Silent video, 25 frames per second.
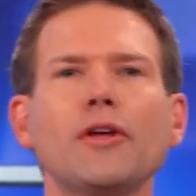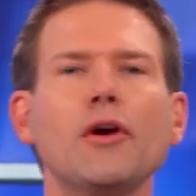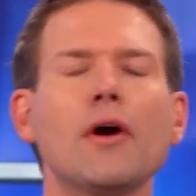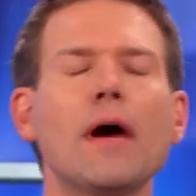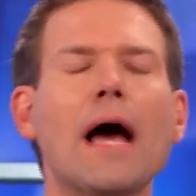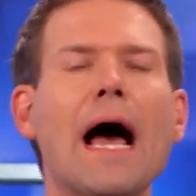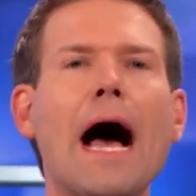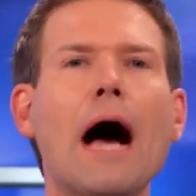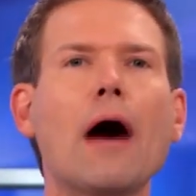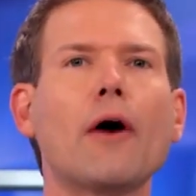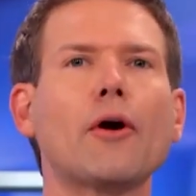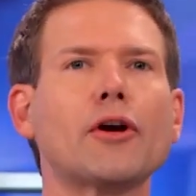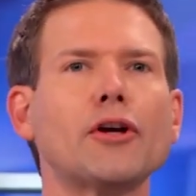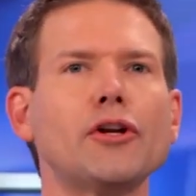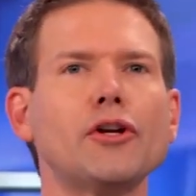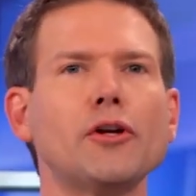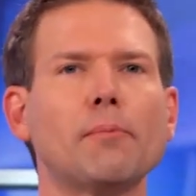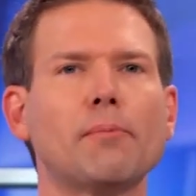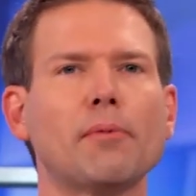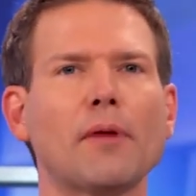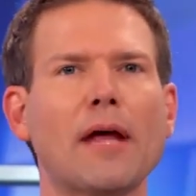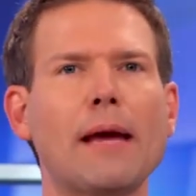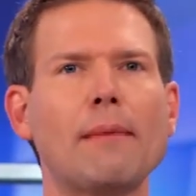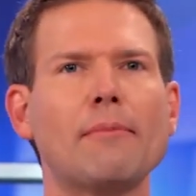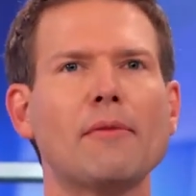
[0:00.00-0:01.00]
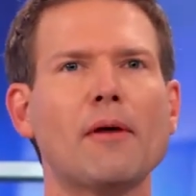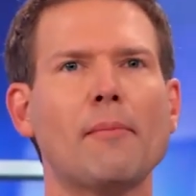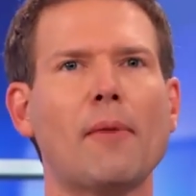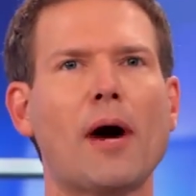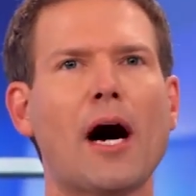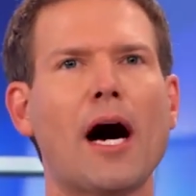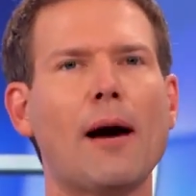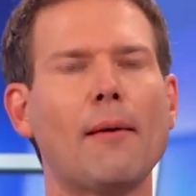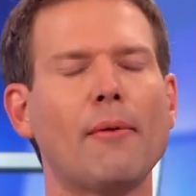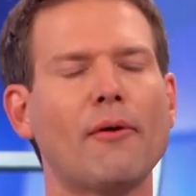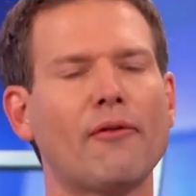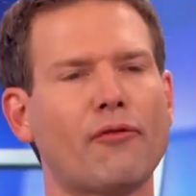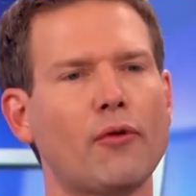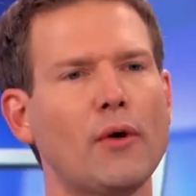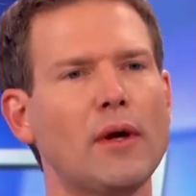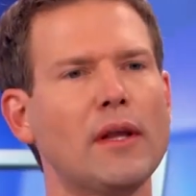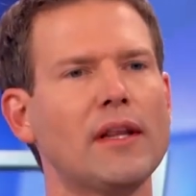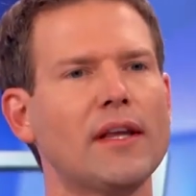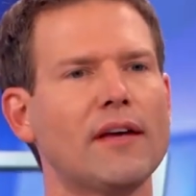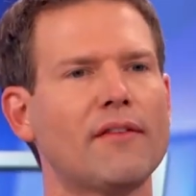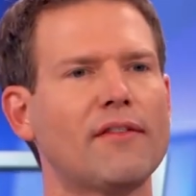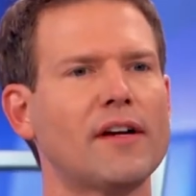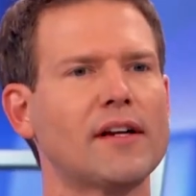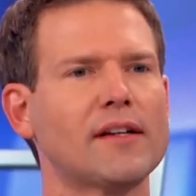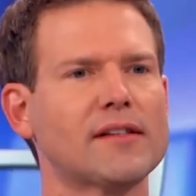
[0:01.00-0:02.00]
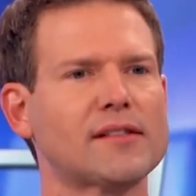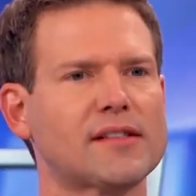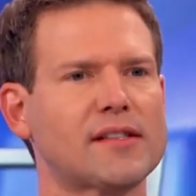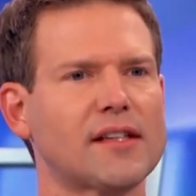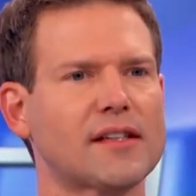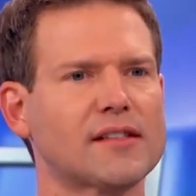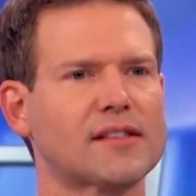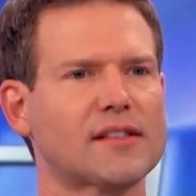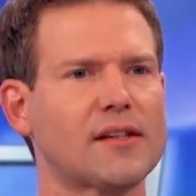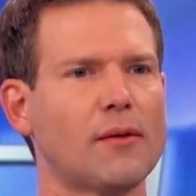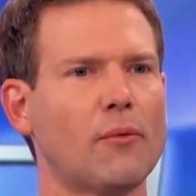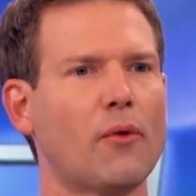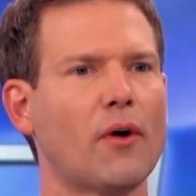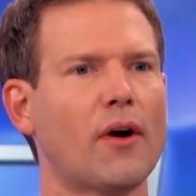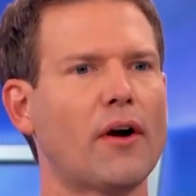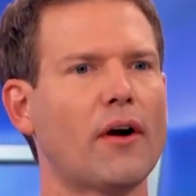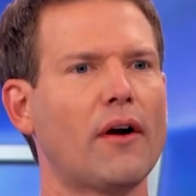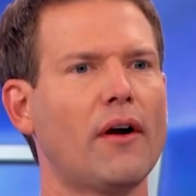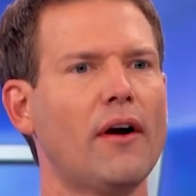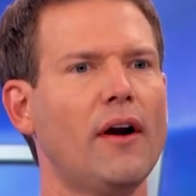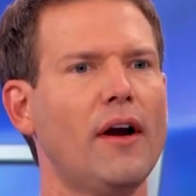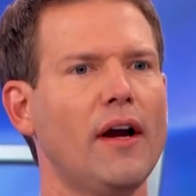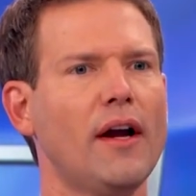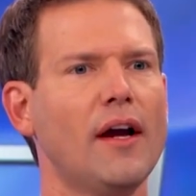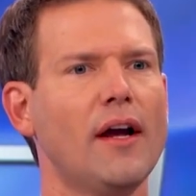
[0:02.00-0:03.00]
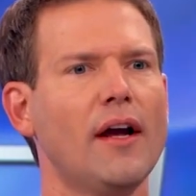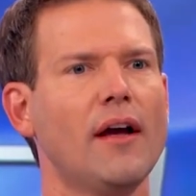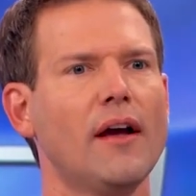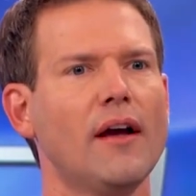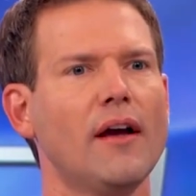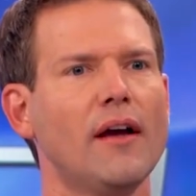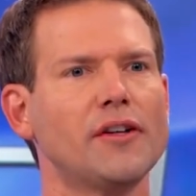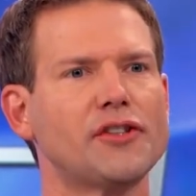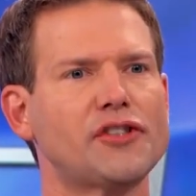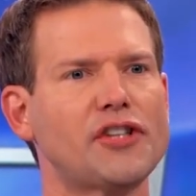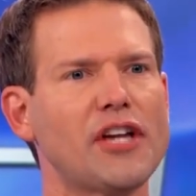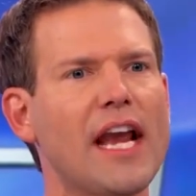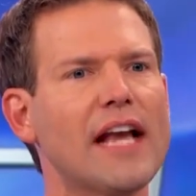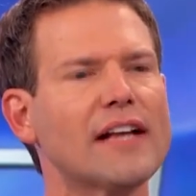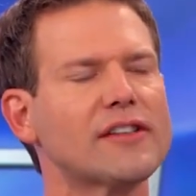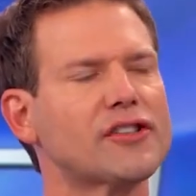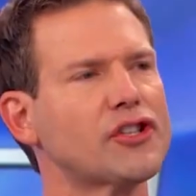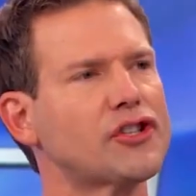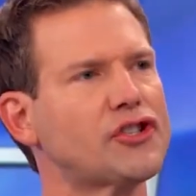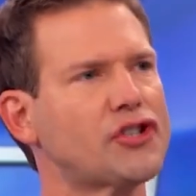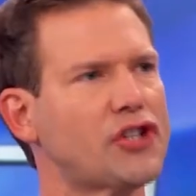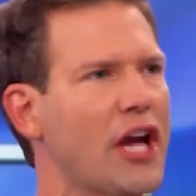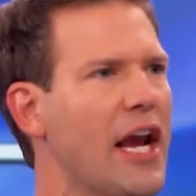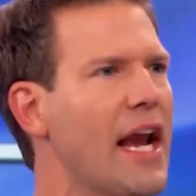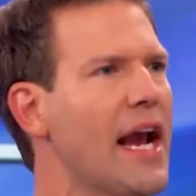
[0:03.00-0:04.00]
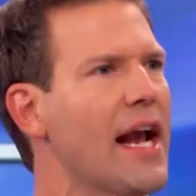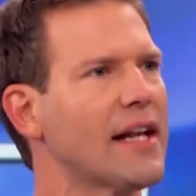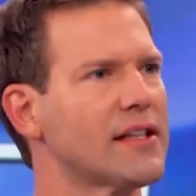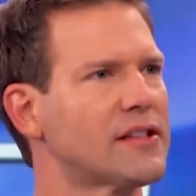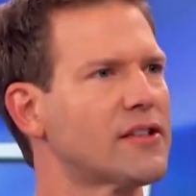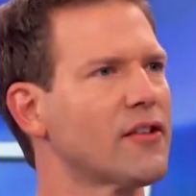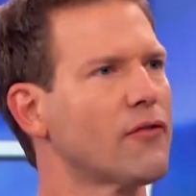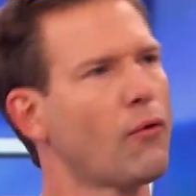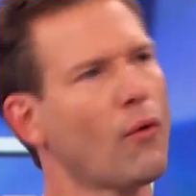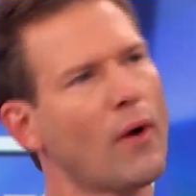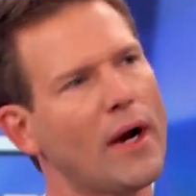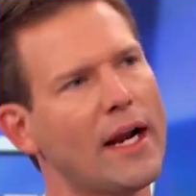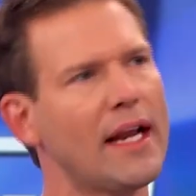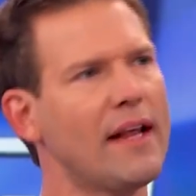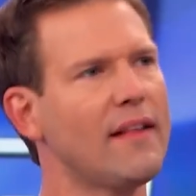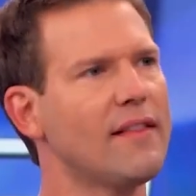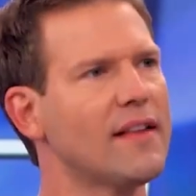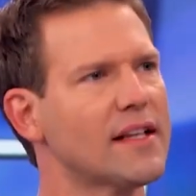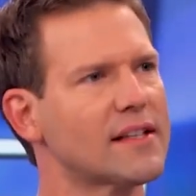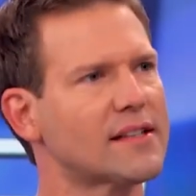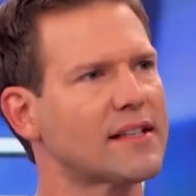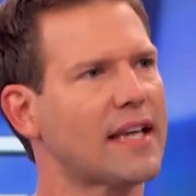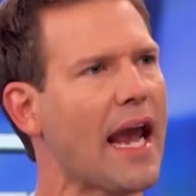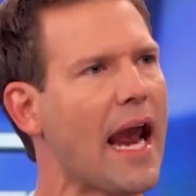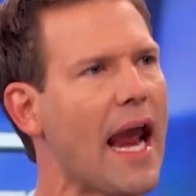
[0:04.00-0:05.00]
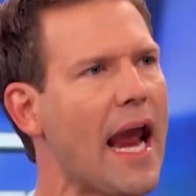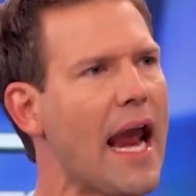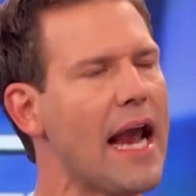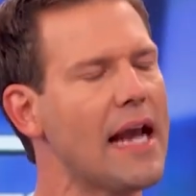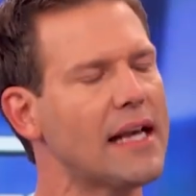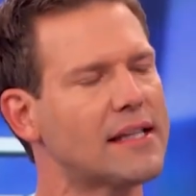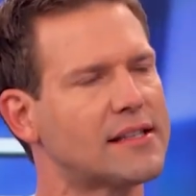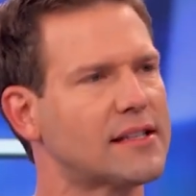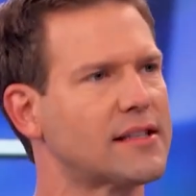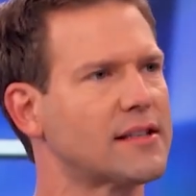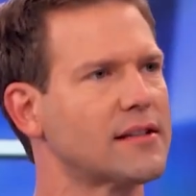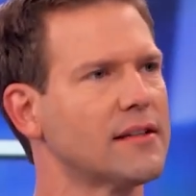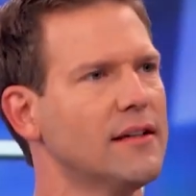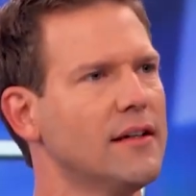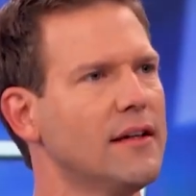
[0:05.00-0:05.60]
you, how can you blame the mom if we live in a system where she has a chance of winning this case.